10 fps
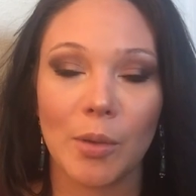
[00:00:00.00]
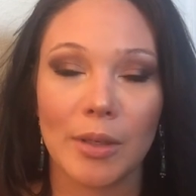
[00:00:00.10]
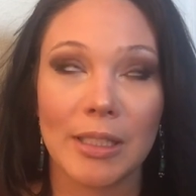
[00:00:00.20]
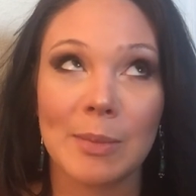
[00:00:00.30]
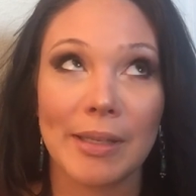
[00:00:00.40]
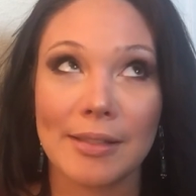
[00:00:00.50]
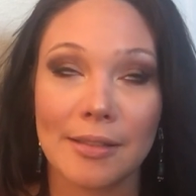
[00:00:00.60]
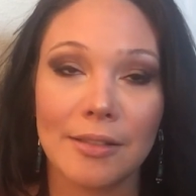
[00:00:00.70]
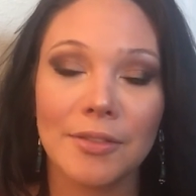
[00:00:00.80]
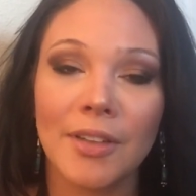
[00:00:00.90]
or
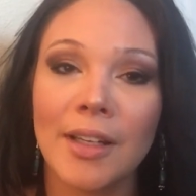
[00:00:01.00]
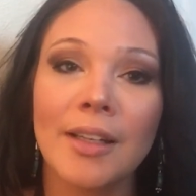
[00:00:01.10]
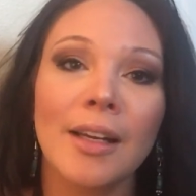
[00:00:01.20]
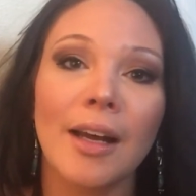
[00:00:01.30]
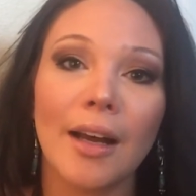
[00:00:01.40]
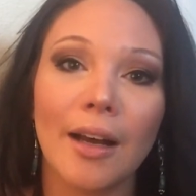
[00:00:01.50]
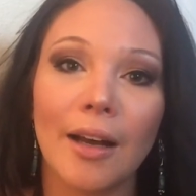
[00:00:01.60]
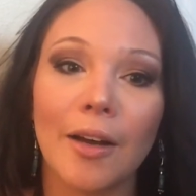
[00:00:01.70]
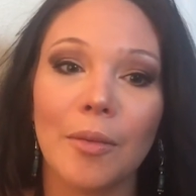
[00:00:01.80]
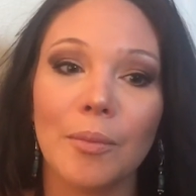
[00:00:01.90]
expensive.
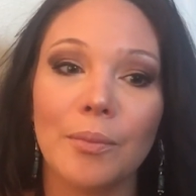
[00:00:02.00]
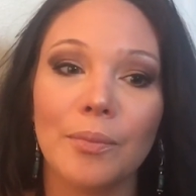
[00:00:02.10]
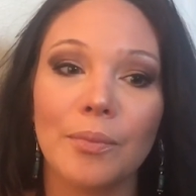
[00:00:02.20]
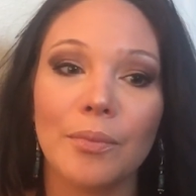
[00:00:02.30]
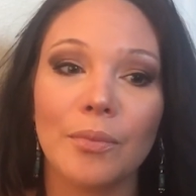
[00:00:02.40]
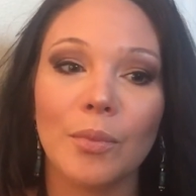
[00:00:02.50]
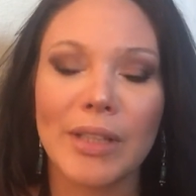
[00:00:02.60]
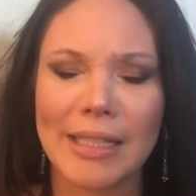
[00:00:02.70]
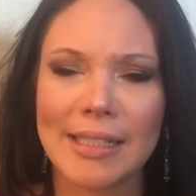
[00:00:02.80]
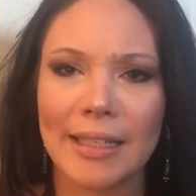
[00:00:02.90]
With
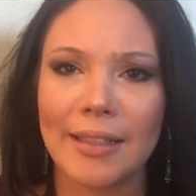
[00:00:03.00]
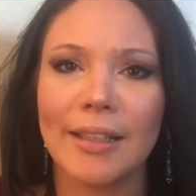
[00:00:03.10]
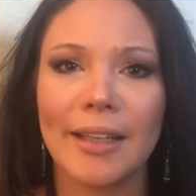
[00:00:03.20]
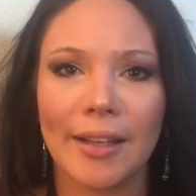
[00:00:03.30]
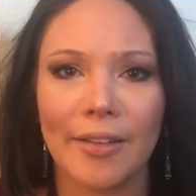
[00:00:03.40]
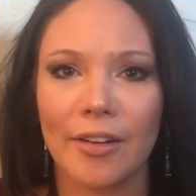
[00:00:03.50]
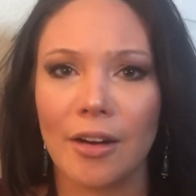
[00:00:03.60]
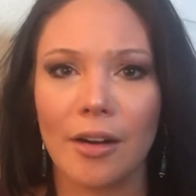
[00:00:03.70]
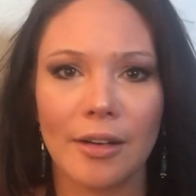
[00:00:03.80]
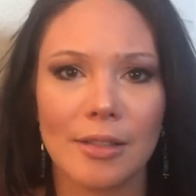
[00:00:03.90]
that said, again,
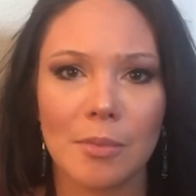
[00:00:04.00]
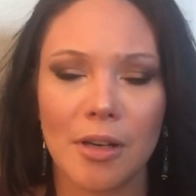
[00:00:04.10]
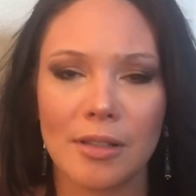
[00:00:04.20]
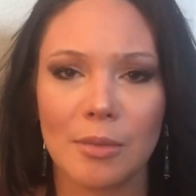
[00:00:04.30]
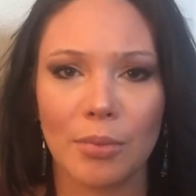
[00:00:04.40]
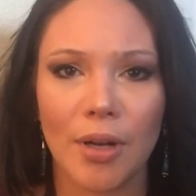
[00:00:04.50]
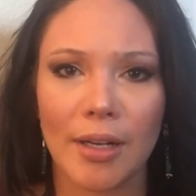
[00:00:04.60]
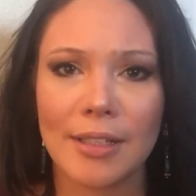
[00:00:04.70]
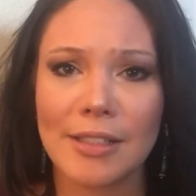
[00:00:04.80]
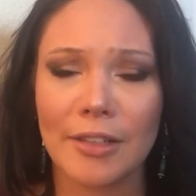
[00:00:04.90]
there are some awesome
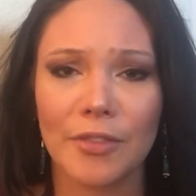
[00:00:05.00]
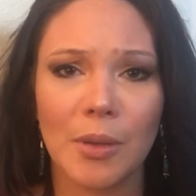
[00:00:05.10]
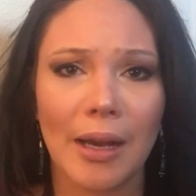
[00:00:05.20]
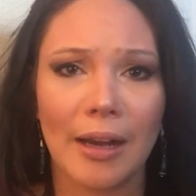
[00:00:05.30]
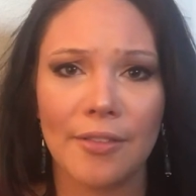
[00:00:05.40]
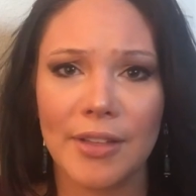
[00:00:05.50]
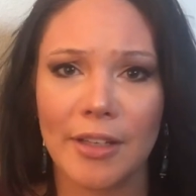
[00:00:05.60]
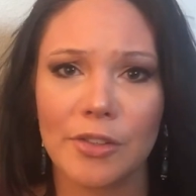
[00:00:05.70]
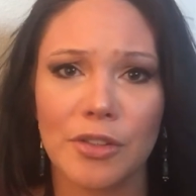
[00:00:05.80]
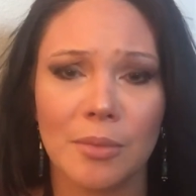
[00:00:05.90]
products, and if you have the
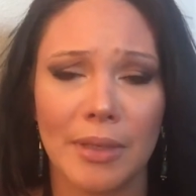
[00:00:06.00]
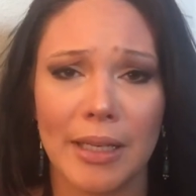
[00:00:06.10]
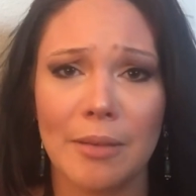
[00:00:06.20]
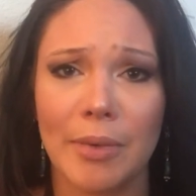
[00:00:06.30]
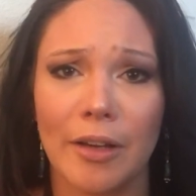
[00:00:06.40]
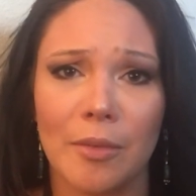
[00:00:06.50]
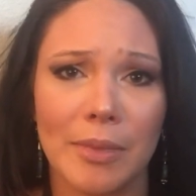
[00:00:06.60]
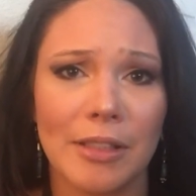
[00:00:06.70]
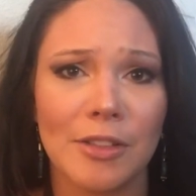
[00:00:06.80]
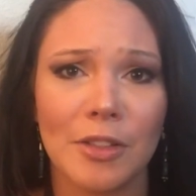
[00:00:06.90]
extra money, by all
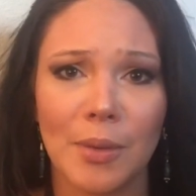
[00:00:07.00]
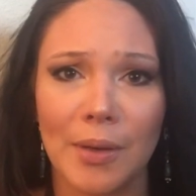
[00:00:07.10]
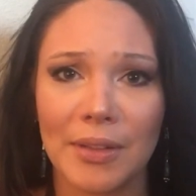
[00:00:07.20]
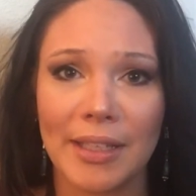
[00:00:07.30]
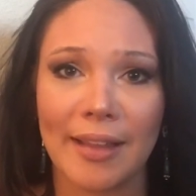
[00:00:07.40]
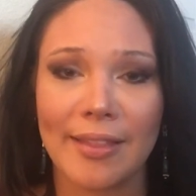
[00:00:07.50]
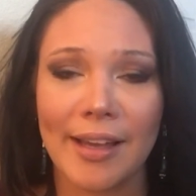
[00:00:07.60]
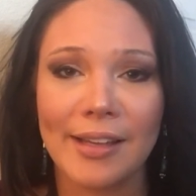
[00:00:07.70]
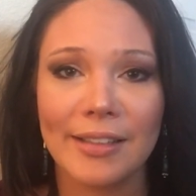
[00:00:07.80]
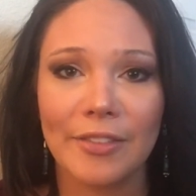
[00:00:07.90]
means, go out and get
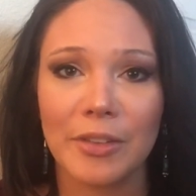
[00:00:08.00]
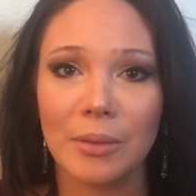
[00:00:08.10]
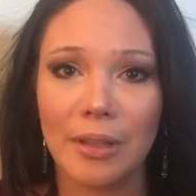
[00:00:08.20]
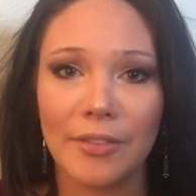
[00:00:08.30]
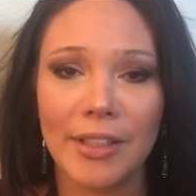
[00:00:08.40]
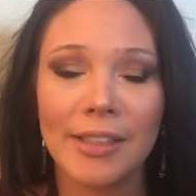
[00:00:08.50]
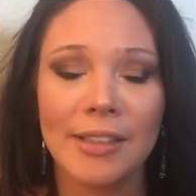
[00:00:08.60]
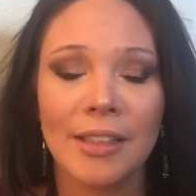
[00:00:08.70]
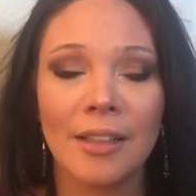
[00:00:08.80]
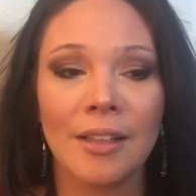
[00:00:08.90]
that if you love it.
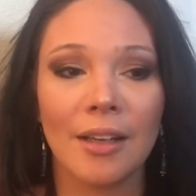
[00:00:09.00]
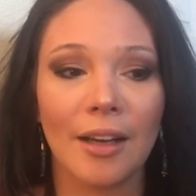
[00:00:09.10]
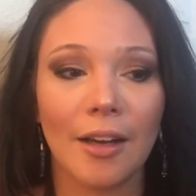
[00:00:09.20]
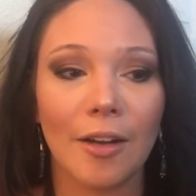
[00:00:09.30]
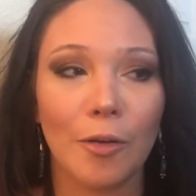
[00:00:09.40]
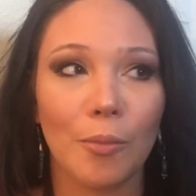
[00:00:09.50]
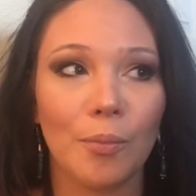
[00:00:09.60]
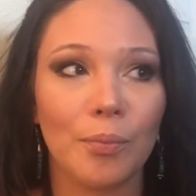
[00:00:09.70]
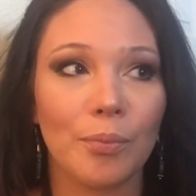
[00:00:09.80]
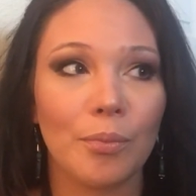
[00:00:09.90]
But
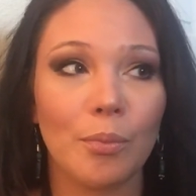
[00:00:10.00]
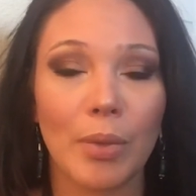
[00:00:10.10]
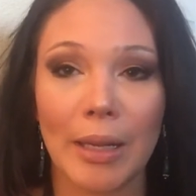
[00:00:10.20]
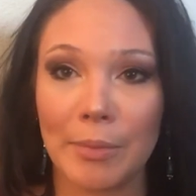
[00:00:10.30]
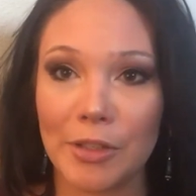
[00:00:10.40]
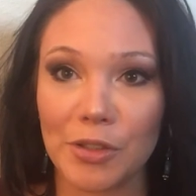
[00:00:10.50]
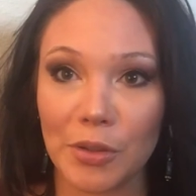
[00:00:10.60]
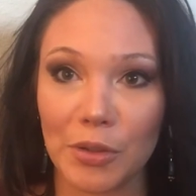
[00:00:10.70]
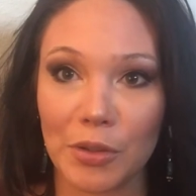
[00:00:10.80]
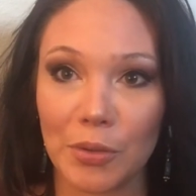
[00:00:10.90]
I'm going to show
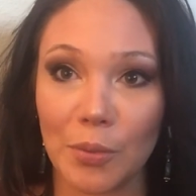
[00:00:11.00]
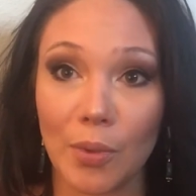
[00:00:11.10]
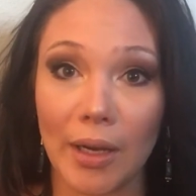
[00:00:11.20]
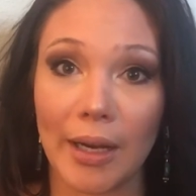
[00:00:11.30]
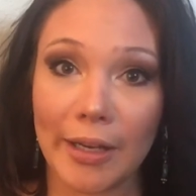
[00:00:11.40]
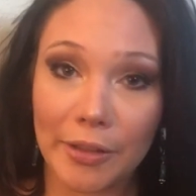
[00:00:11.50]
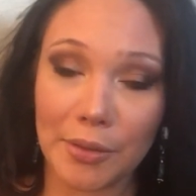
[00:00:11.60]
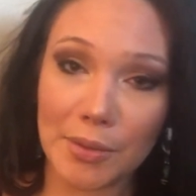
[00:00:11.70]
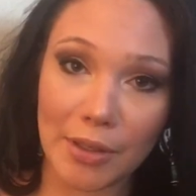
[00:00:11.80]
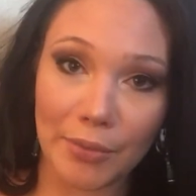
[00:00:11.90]
you what I
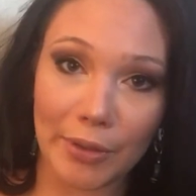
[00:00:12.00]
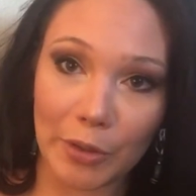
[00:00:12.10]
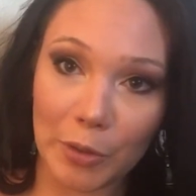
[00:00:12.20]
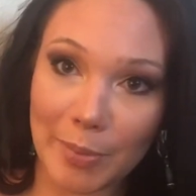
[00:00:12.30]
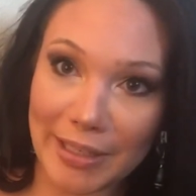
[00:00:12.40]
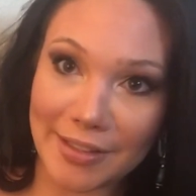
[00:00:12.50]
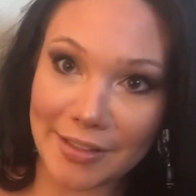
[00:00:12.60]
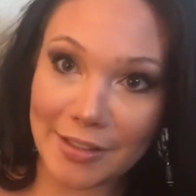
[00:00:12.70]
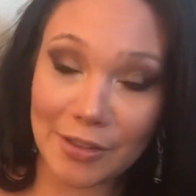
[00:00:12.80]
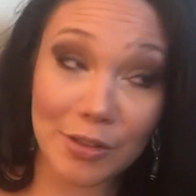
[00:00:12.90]
use on a regular
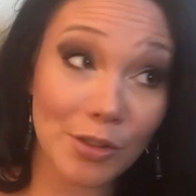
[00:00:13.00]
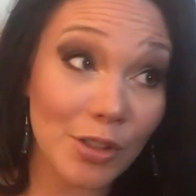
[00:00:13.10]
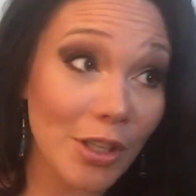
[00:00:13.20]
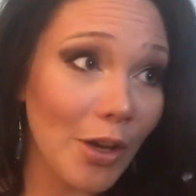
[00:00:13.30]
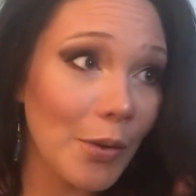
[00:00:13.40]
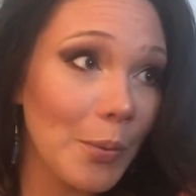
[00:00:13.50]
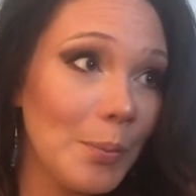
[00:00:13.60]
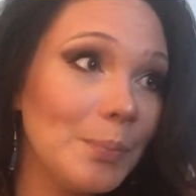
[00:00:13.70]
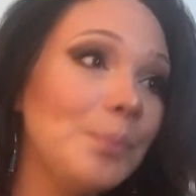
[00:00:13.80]
basis. So